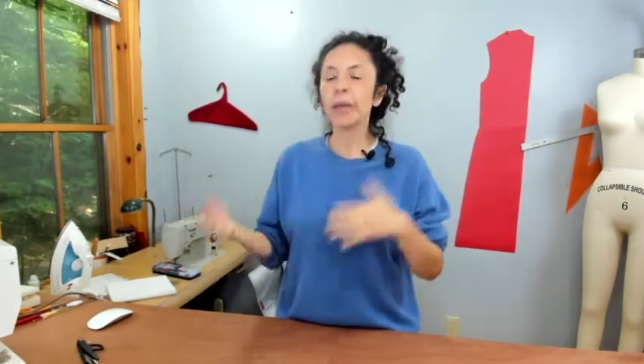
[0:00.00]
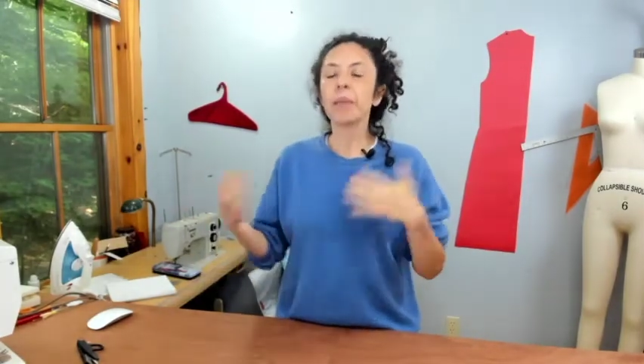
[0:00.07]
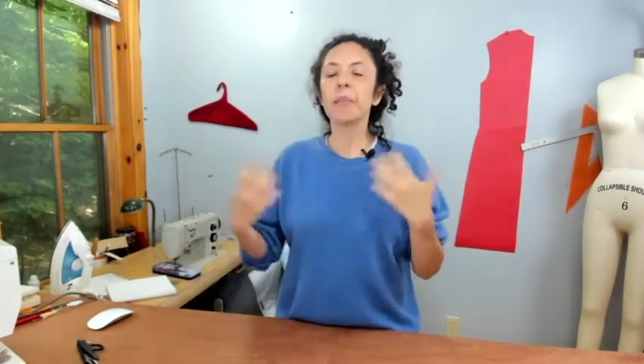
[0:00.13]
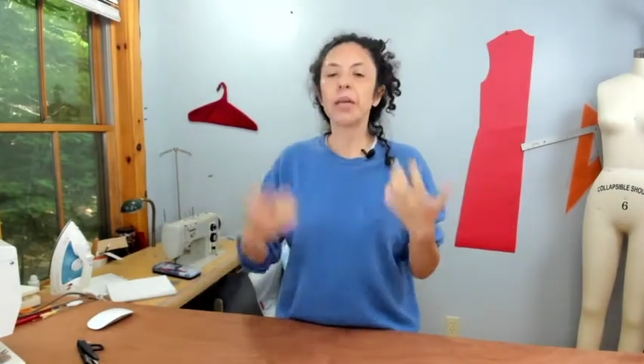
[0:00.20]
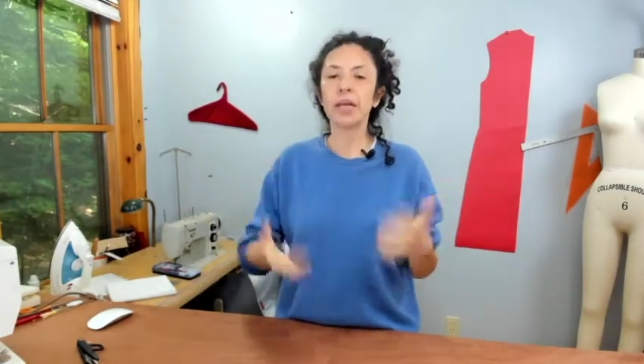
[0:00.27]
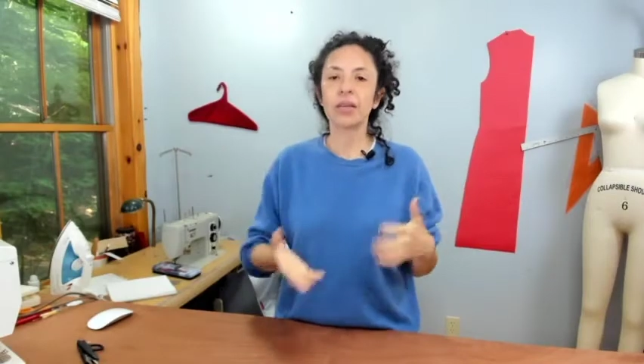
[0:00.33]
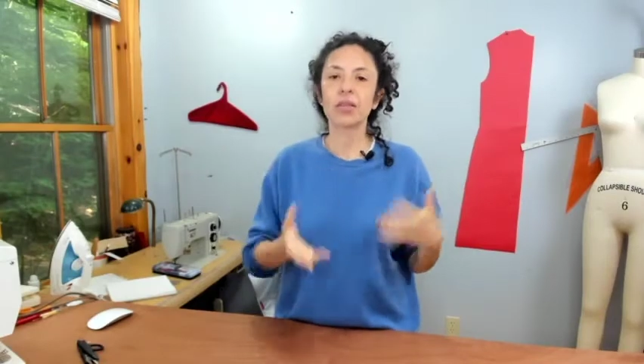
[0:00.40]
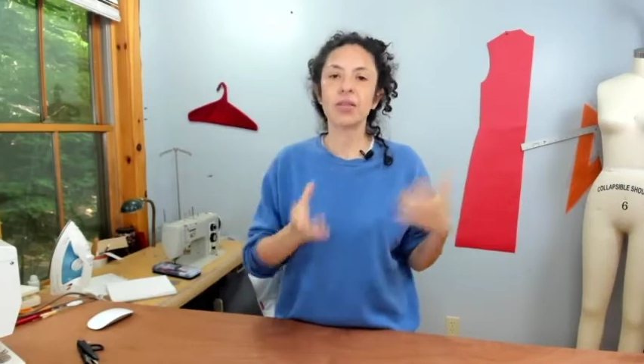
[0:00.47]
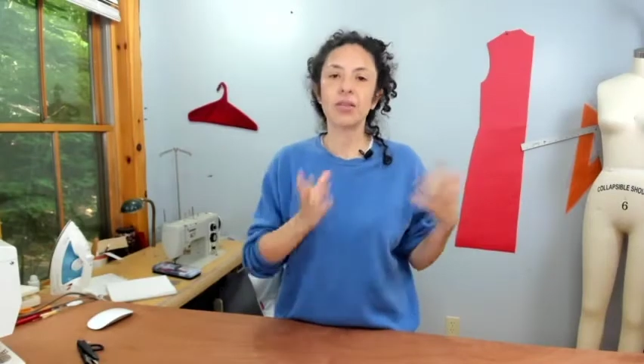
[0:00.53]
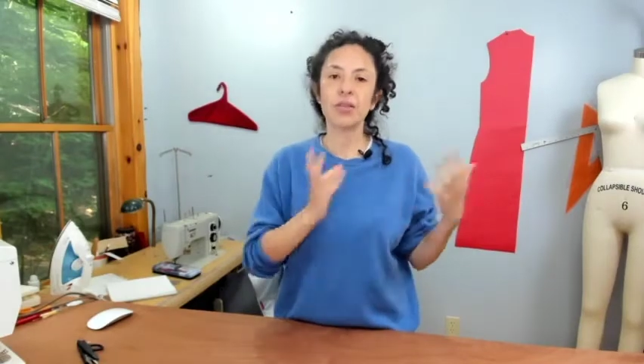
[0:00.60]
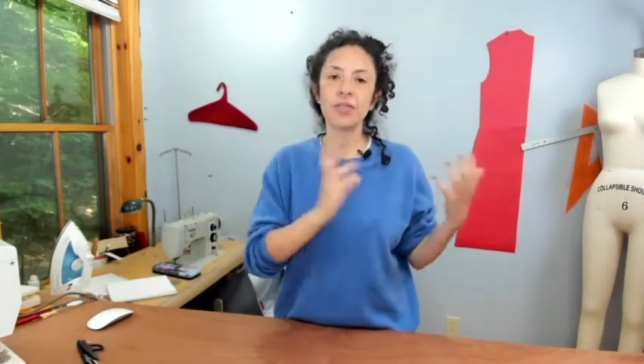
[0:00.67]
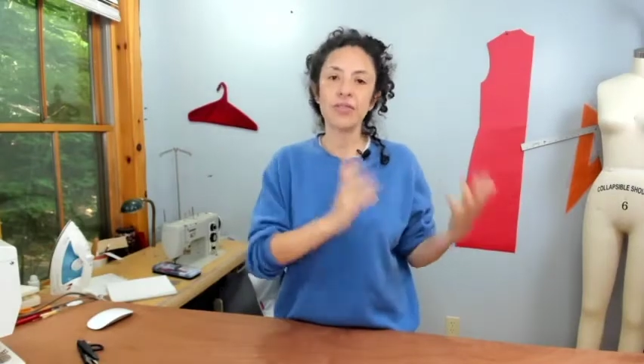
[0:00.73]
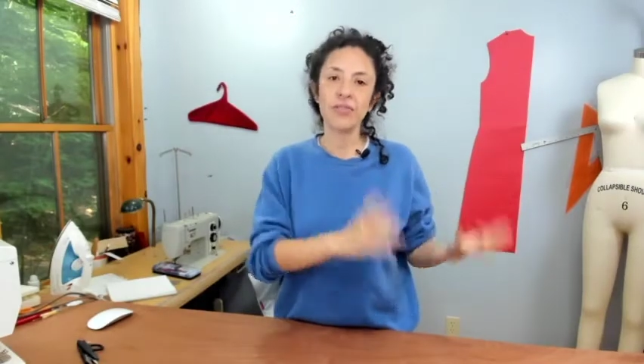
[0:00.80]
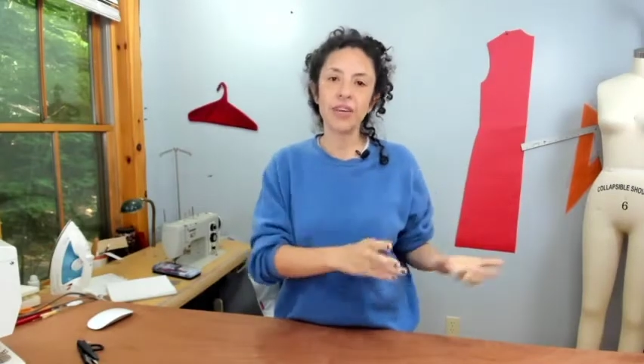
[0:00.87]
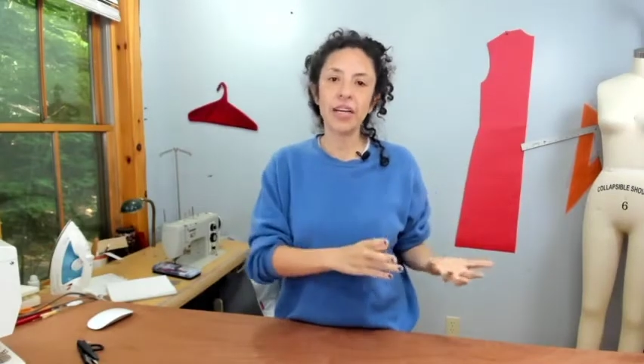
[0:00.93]
because of
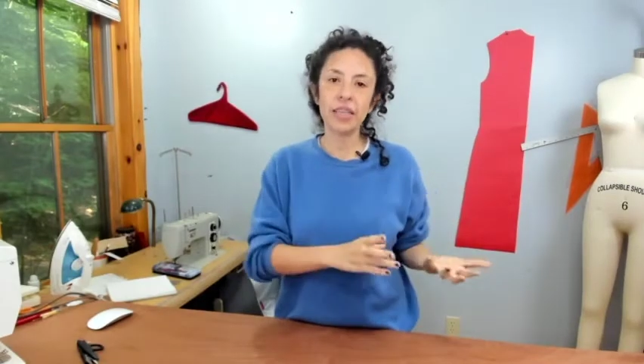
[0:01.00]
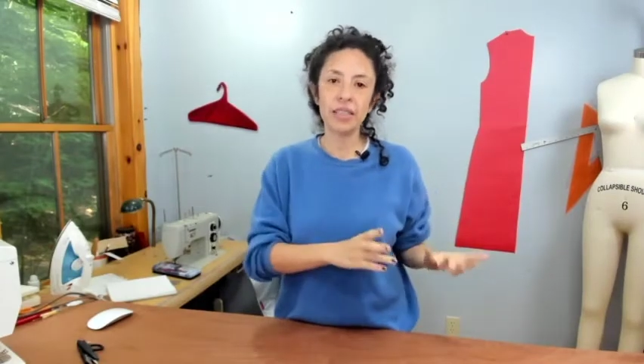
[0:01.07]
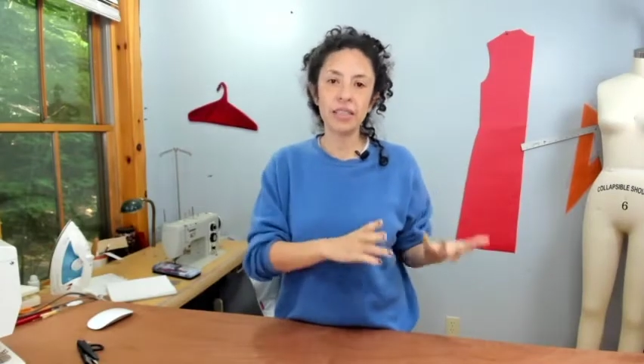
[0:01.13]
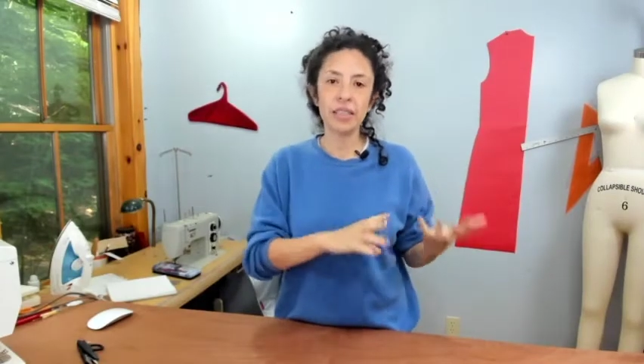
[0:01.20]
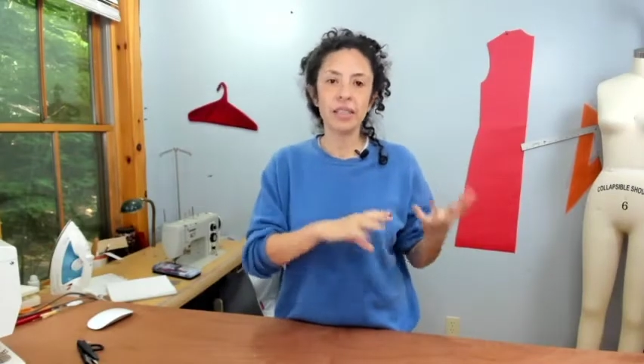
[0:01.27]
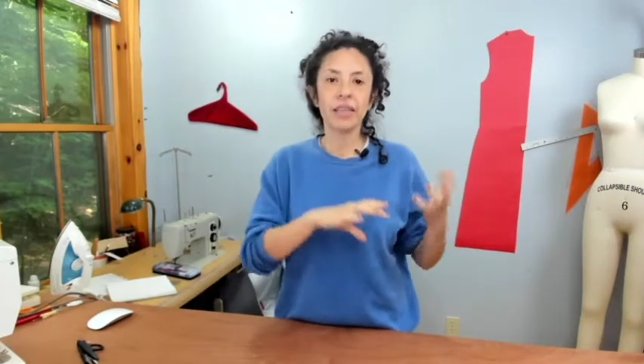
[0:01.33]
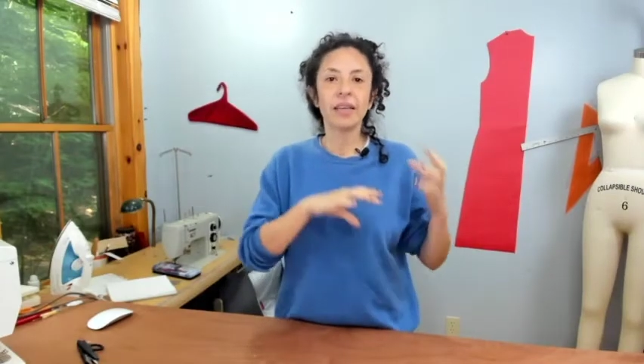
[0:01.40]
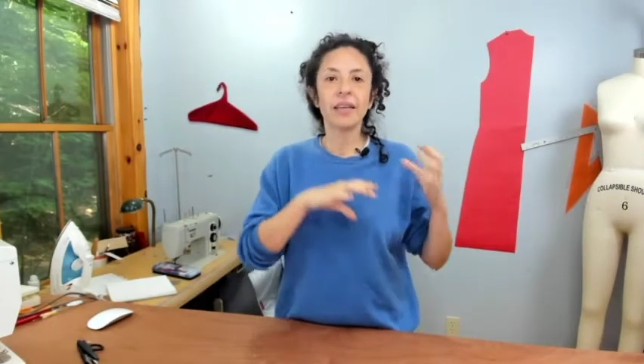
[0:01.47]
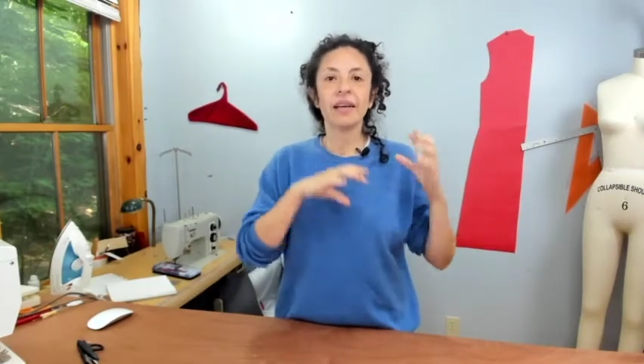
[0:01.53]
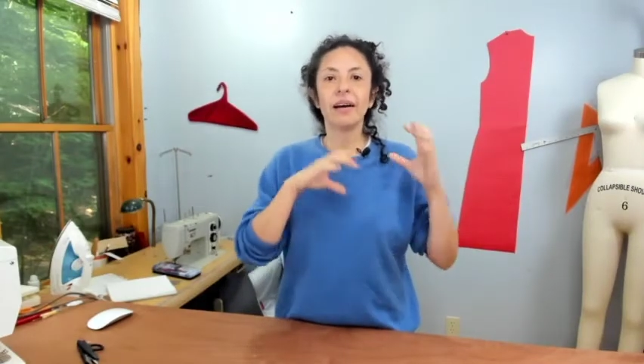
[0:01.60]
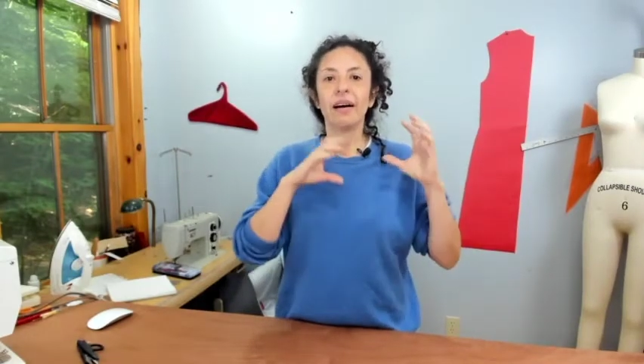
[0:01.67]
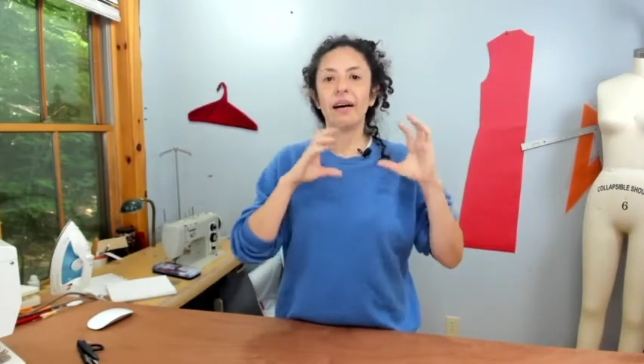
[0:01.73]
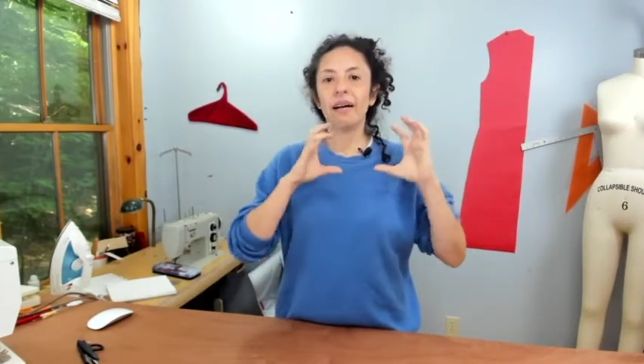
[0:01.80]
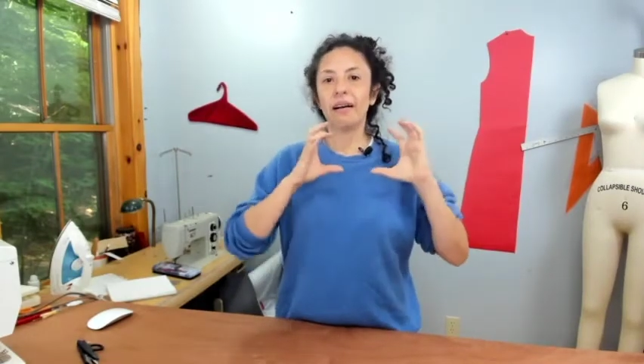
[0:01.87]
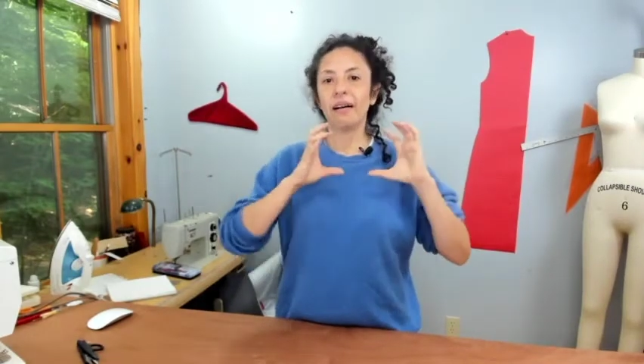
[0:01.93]
those fun
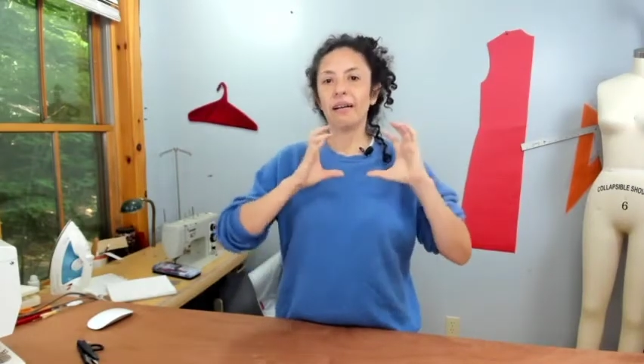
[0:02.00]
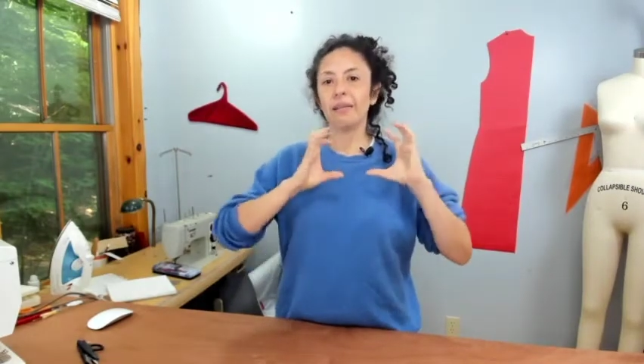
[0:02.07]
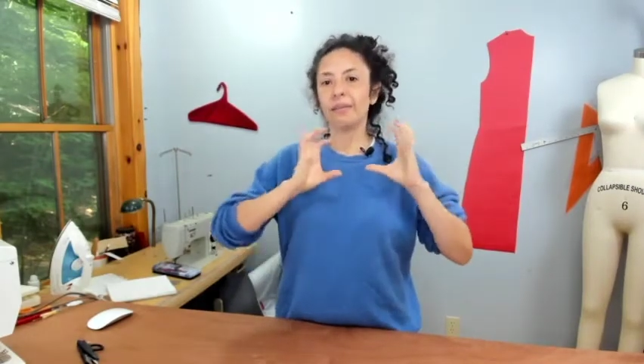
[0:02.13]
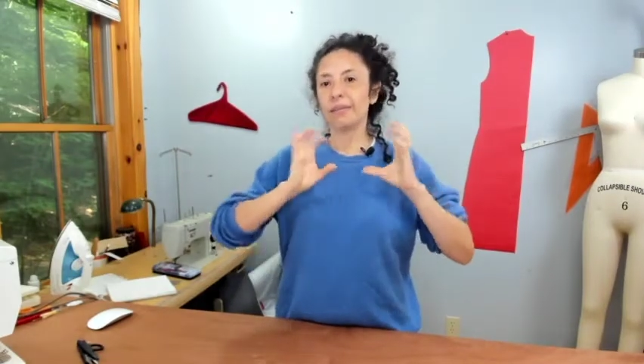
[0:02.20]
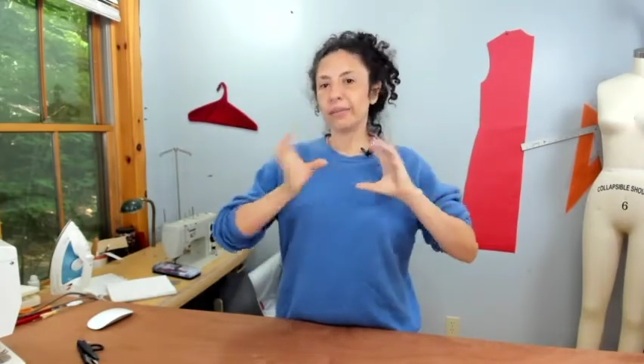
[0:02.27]
uh,